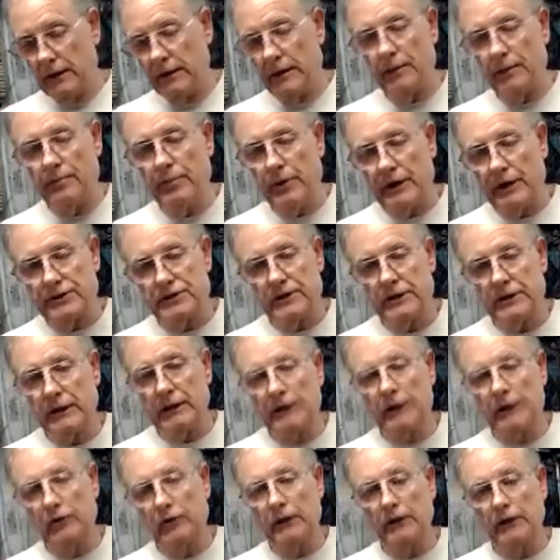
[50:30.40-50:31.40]
the best thing
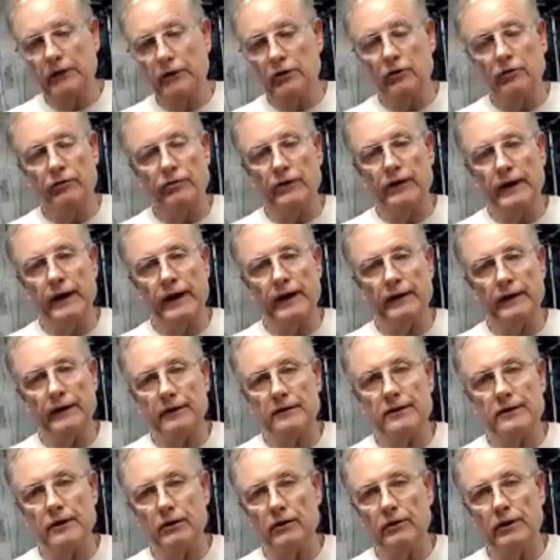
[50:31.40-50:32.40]
you can do for that
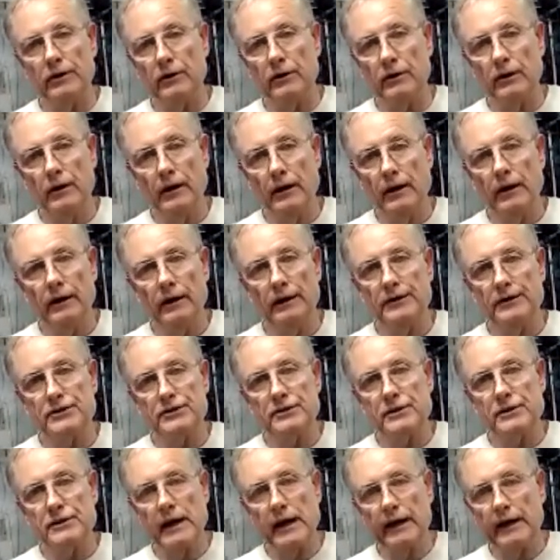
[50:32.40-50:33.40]
interior is
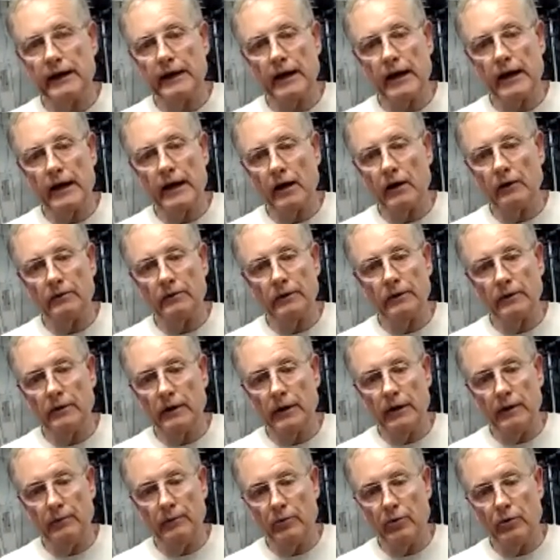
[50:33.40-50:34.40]
take it out
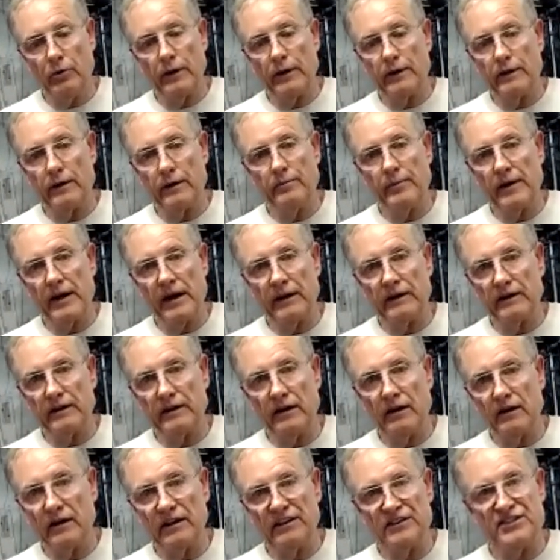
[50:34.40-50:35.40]
and put it in the
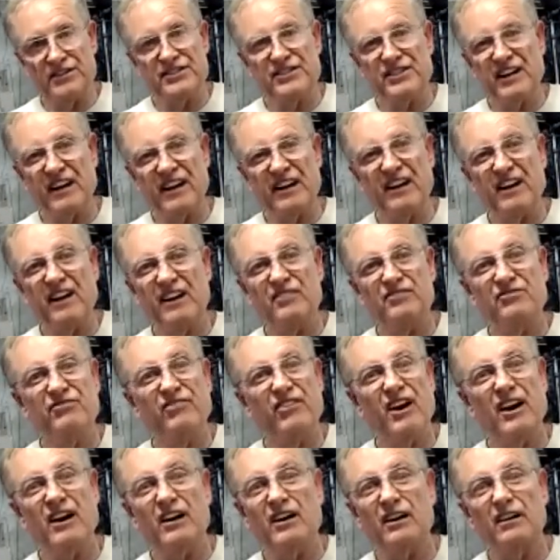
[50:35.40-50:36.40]
backyard and set it on
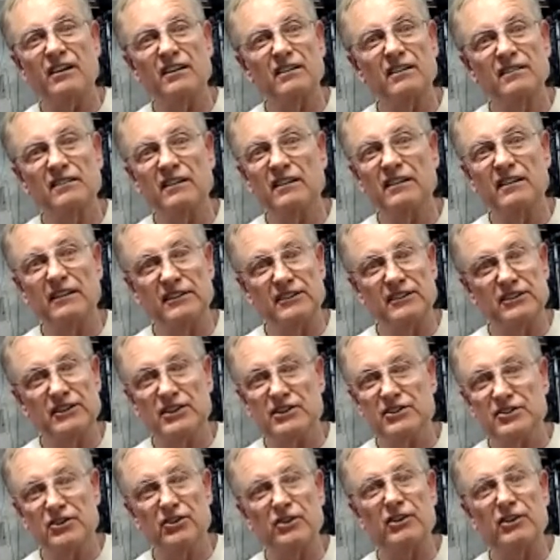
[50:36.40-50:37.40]
fire. And
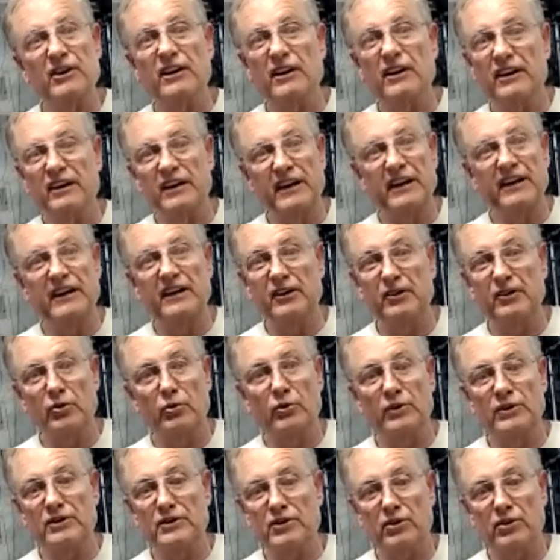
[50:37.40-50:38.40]
because you're going to need a
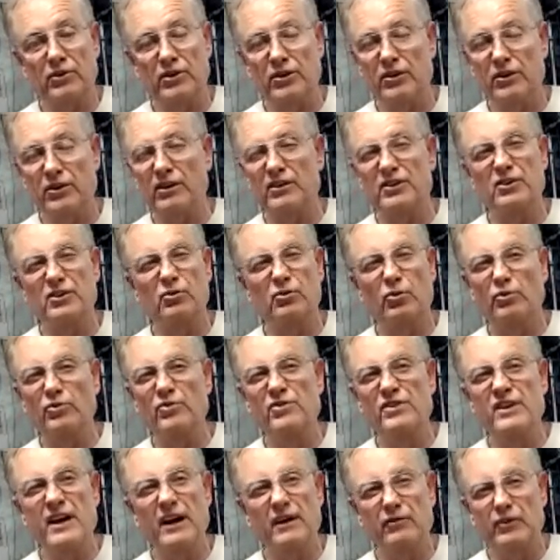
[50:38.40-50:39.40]
new interior, you will
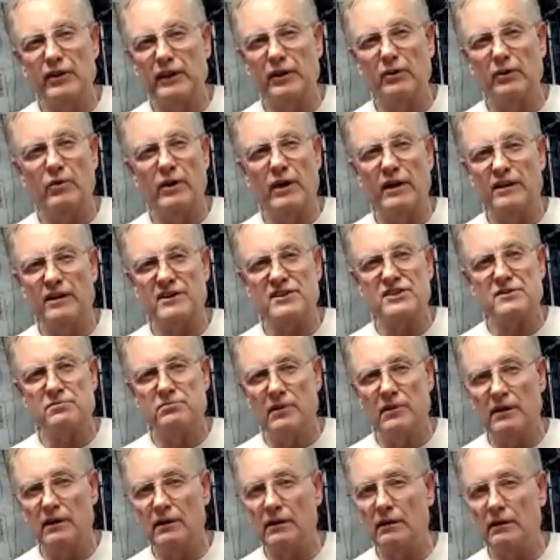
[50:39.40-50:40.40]
never get rid of the
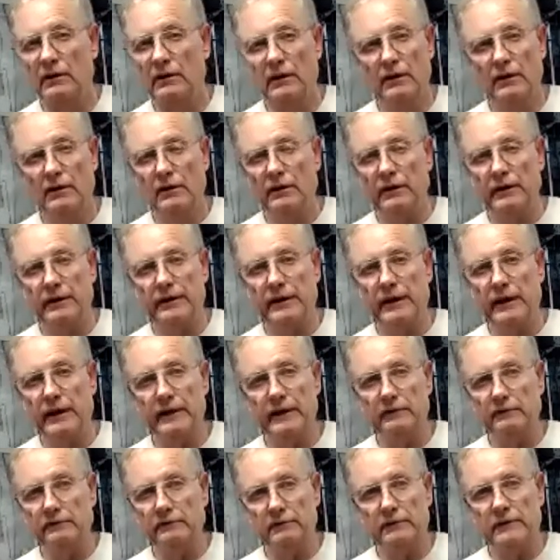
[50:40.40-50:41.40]
smell that
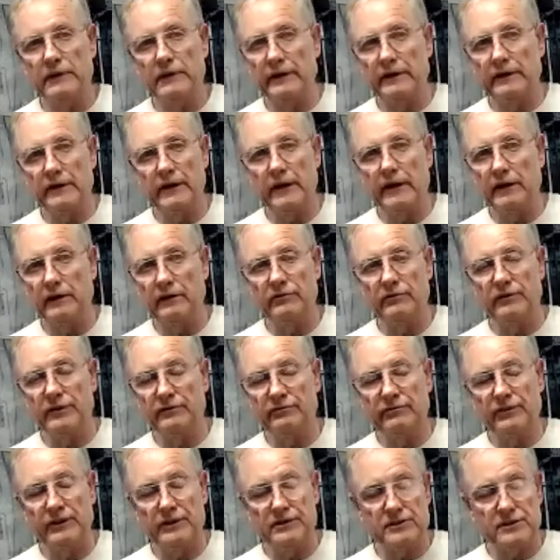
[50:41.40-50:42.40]
that, that kind of
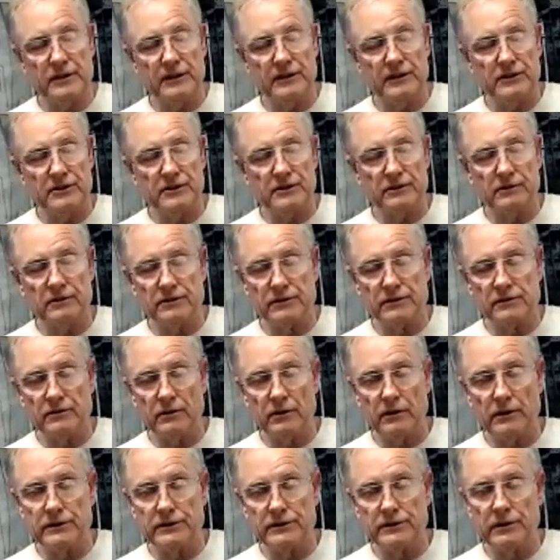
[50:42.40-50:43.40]
infestation has
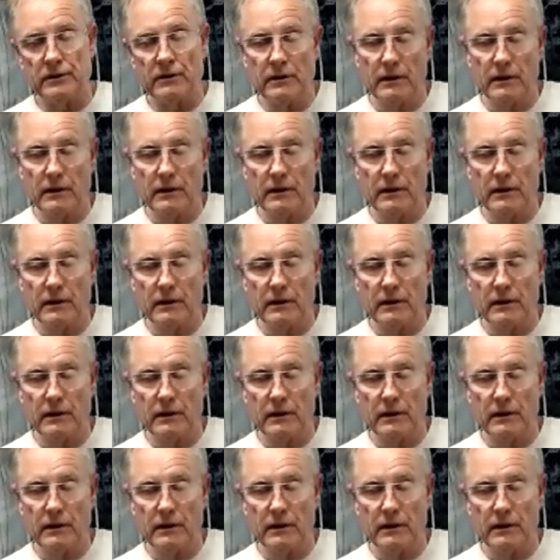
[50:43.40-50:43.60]
caused.